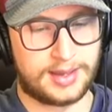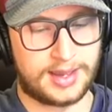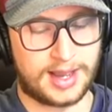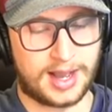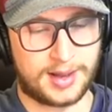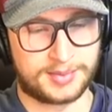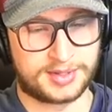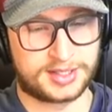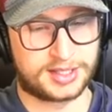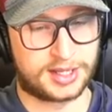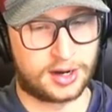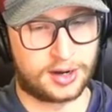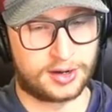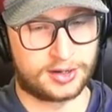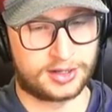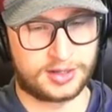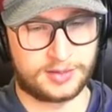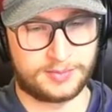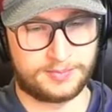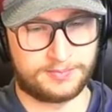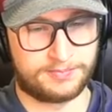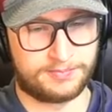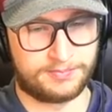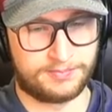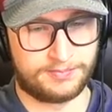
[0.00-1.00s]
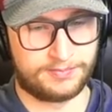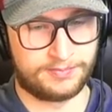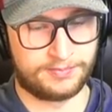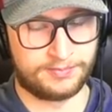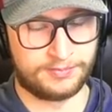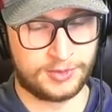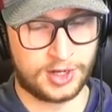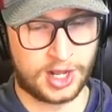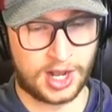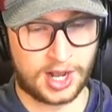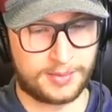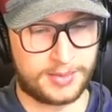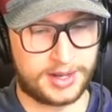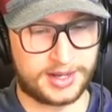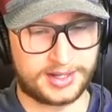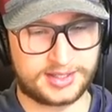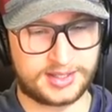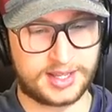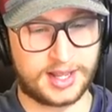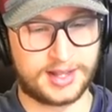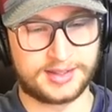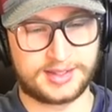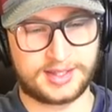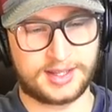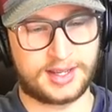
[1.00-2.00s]
I'm starting to not make
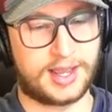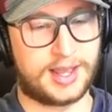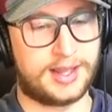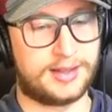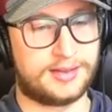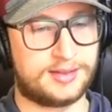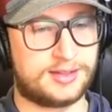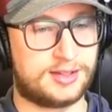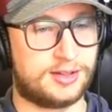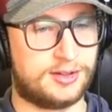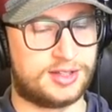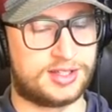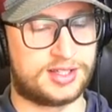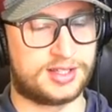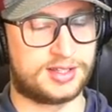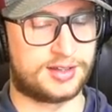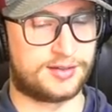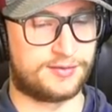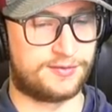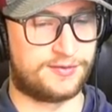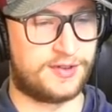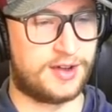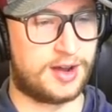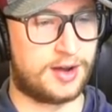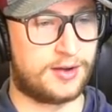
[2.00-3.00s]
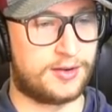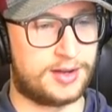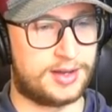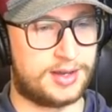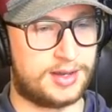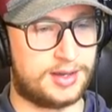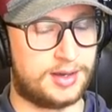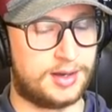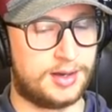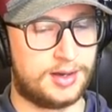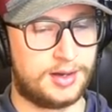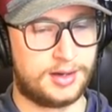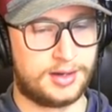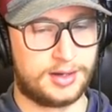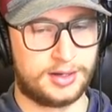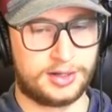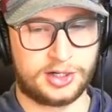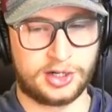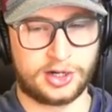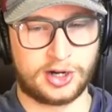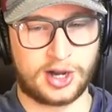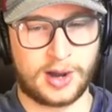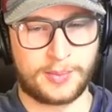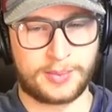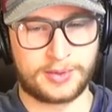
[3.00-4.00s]
sense again. So this is a very
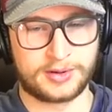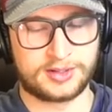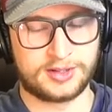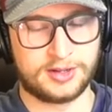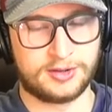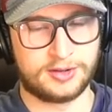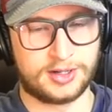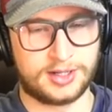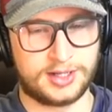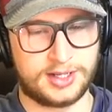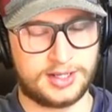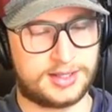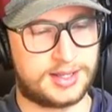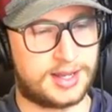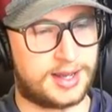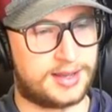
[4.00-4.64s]
good opportunity